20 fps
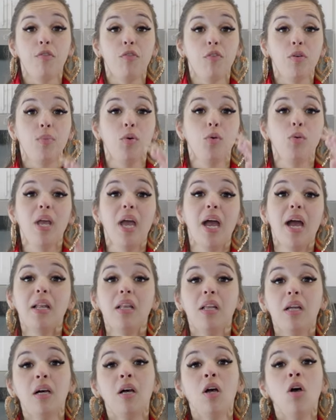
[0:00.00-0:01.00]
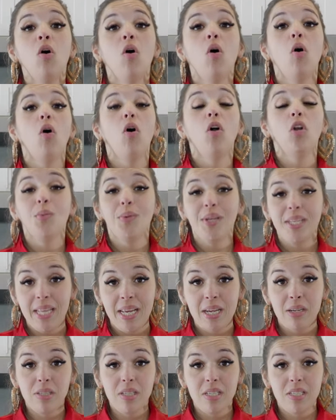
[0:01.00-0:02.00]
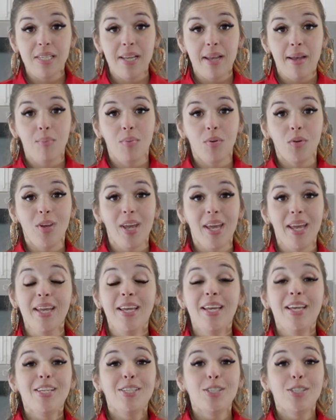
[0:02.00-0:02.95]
from Ocala all the way down to Tampa, okay?